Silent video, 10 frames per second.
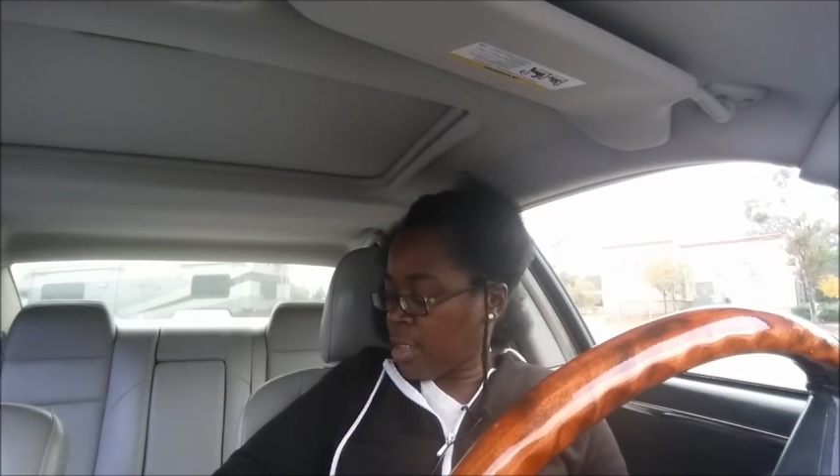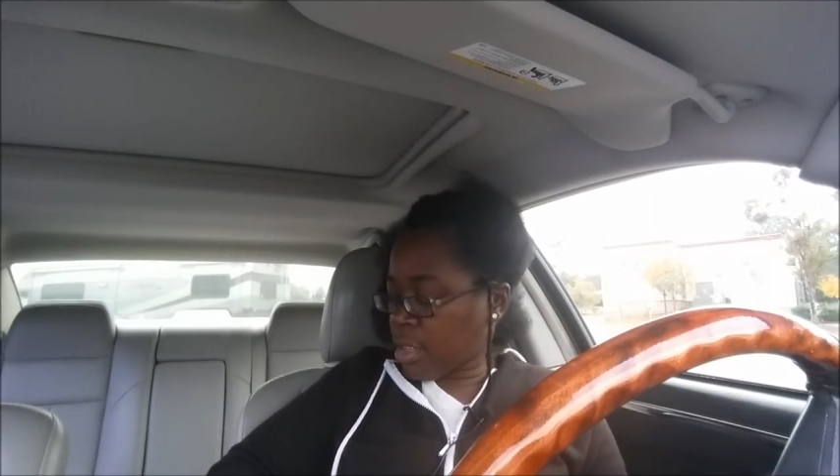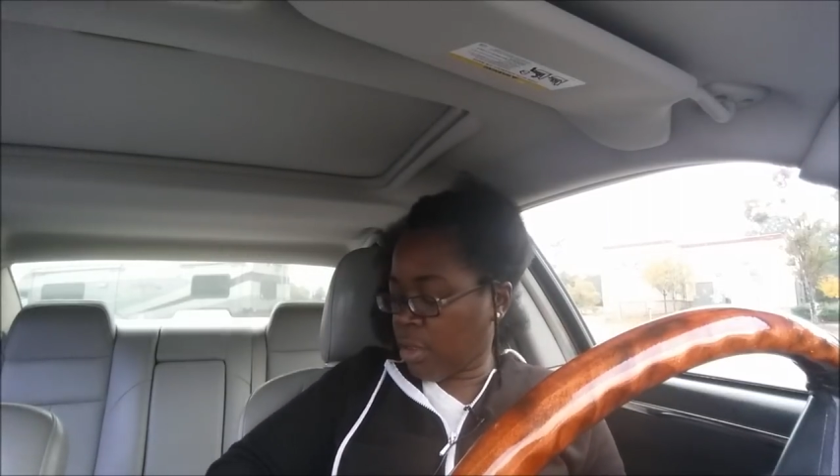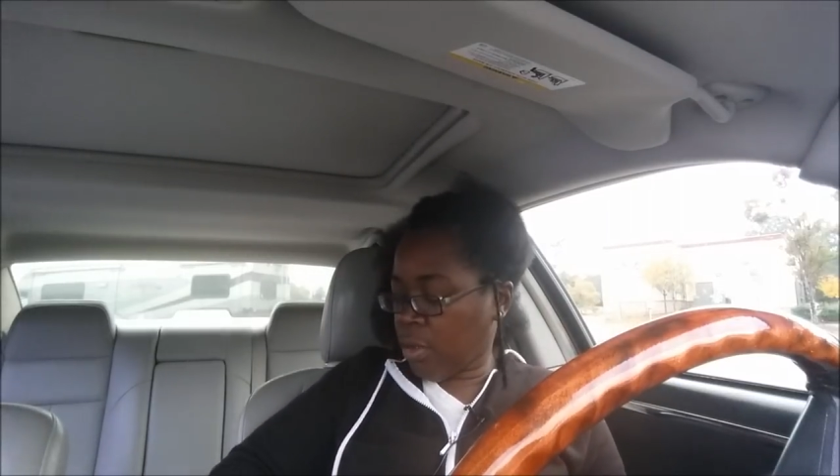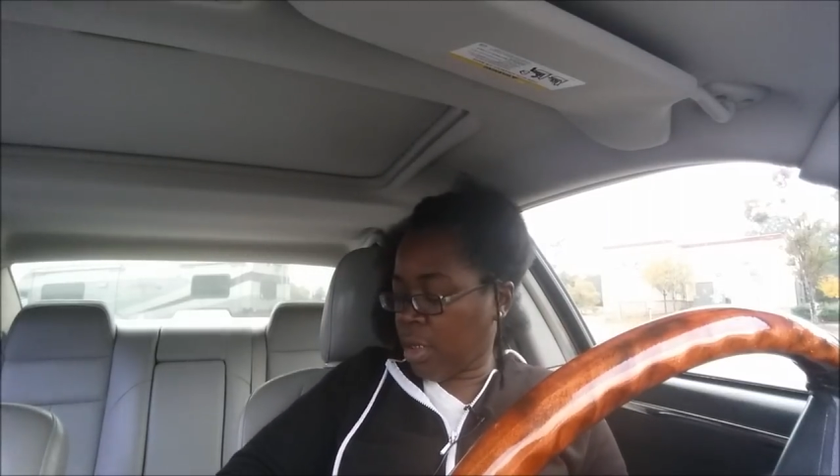
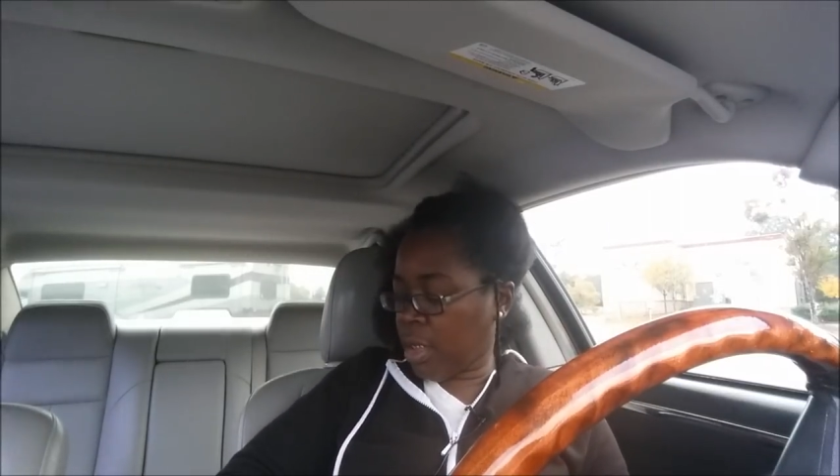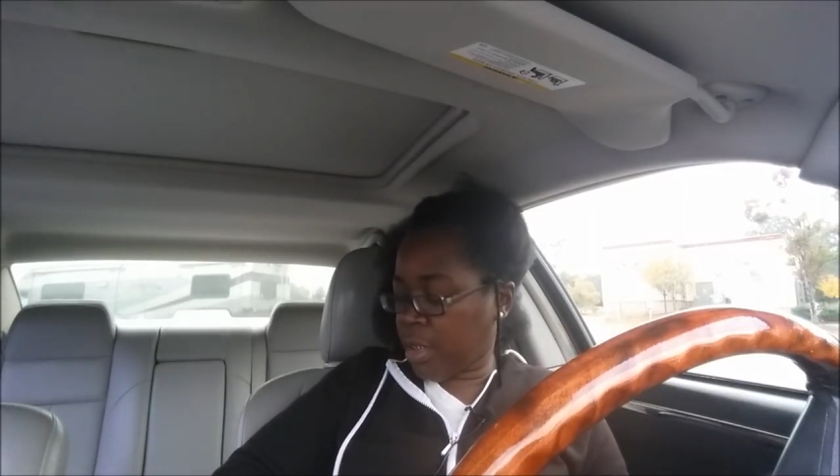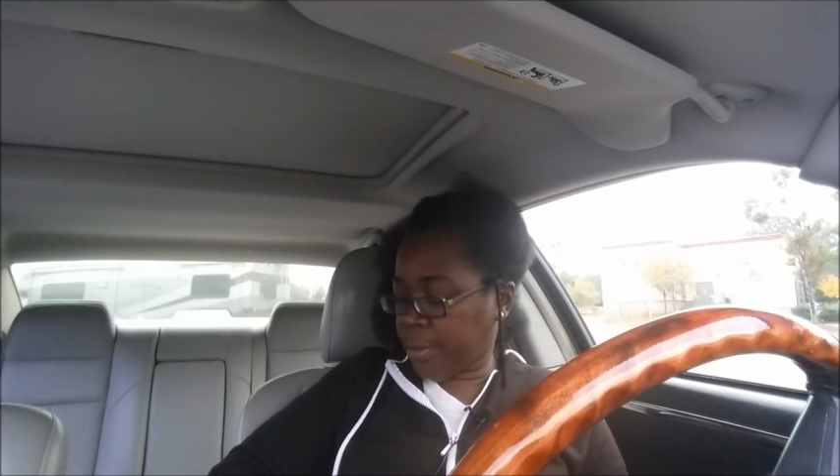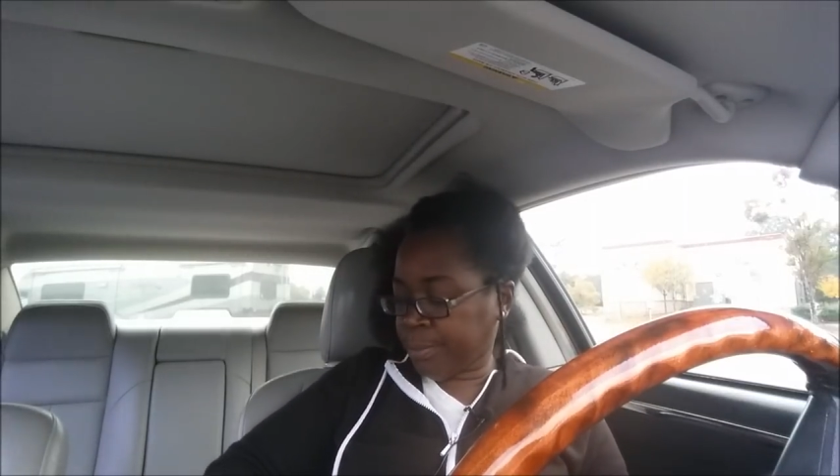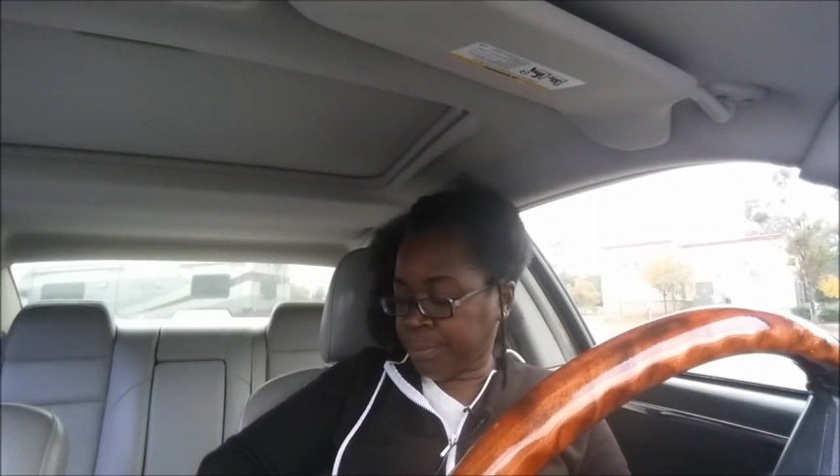So
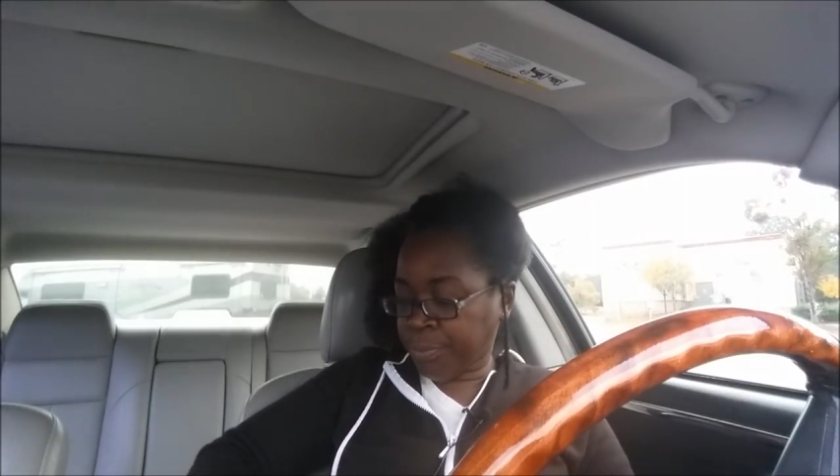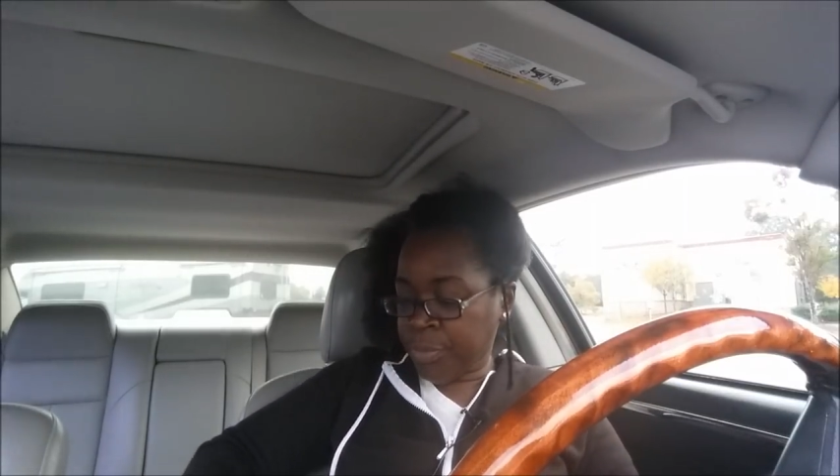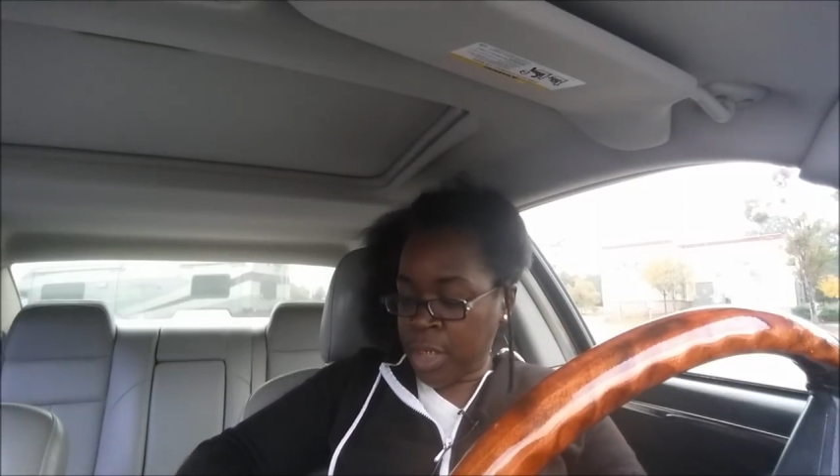um